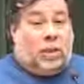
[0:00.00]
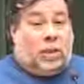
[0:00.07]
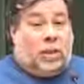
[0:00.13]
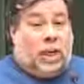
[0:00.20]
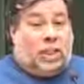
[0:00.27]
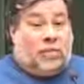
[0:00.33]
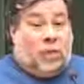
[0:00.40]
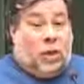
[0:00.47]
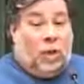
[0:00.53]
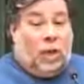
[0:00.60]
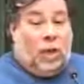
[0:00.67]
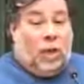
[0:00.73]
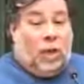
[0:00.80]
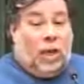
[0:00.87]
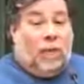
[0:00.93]
successful,
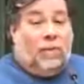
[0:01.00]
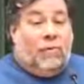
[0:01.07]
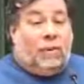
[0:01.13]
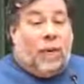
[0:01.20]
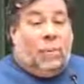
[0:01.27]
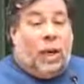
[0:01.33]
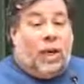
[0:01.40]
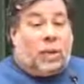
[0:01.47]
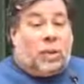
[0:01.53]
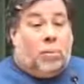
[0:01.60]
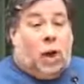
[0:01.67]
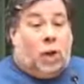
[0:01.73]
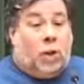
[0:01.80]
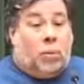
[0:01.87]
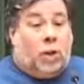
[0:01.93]
even if they buy
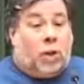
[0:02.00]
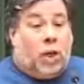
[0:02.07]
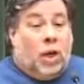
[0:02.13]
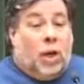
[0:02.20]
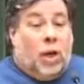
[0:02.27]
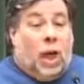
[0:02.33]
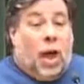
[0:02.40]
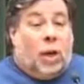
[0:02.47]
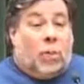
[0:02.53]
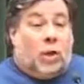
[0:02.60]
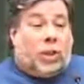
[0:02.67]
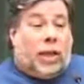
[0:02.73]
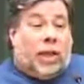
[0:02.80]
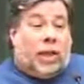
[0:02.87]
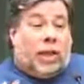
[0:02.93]
smaller ones, I
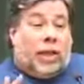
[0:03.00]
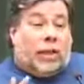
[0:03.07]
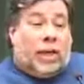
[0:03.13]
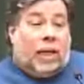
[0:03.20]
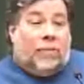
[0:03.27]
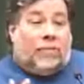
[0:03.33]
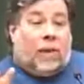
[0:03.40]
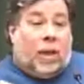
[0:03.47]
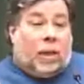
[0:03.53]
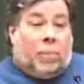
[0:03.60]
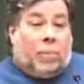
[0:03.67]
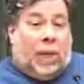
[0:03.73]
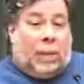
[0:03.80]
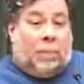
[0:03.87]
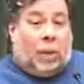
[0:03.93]
wish they could identify the
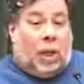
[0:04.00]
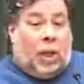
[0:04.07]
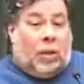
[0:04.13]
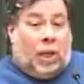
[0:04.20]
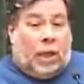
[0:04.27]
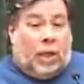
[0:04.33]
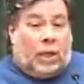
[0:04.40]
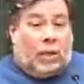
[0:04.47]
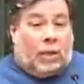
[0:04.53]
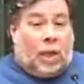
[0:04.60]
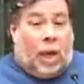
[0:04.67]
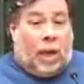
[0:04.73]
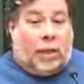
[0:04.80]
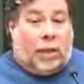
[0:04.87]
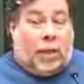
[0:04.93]
people on the
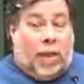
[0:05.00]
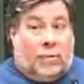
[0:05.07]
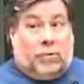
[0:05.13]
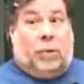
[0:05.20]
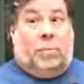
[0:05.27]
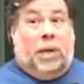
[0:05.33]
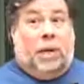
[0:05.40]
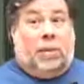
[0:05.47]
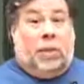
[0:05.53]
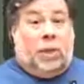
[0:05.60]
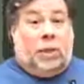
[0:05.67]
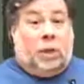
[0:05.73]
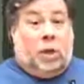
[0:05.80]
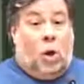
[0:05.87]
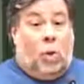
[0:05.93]
inside that have some neat
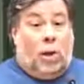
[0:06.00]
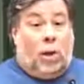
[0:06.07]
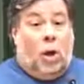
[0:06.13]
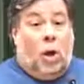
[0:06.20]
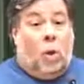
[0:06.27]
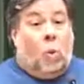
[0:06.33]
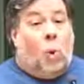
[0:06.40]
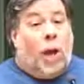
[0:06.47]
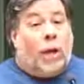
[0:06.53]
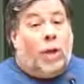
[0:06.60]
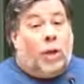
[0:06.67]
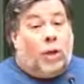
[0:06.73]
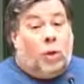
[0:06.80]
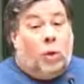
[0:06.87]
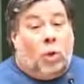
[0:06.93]
things going. Why
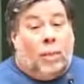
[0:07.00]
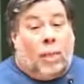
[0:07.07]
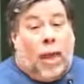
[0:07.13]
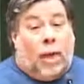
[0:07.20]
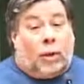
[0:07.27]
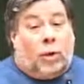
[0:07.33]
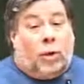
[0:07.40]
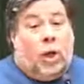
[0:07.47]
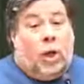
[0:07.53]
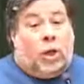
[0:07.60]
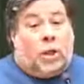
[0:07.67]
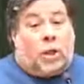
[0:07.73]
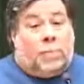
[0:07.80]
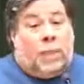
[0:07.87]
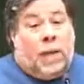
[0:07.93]
didn't Hewlett Packard
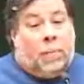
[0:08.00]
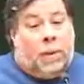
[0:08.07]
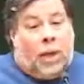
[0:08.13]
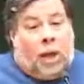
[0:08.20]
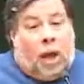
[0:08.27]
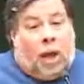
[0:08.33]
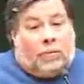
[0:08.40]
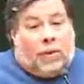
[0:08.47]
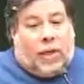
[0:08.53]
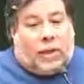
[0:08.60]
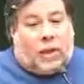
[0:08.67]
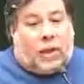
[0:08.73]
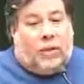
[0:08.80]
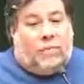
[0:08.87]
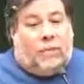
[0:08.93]
spin me off and
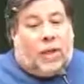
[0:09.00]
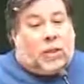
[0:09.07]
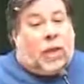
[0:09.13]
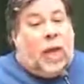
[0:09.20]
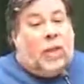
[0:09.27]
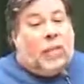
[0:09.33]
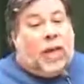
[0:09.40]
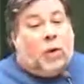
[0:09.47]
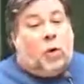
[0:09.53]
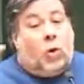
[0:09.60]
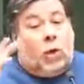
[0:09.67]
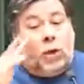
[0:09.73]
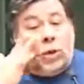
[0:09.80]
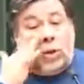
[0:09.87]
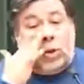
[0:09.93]
just invest? They
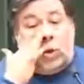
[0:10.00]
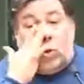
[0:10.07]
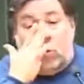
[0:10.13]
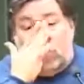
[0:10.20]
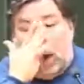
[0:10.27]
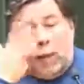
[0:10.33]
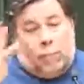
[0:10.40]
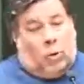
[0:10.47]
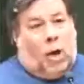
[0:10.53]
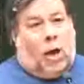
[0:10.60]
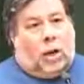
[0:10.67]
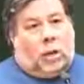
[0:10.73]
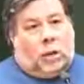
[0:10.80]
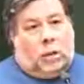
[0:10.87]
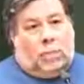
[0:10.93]
couldn't do my
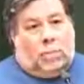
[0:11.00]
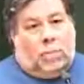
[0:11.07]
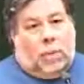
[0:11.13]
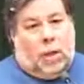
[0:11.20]
product.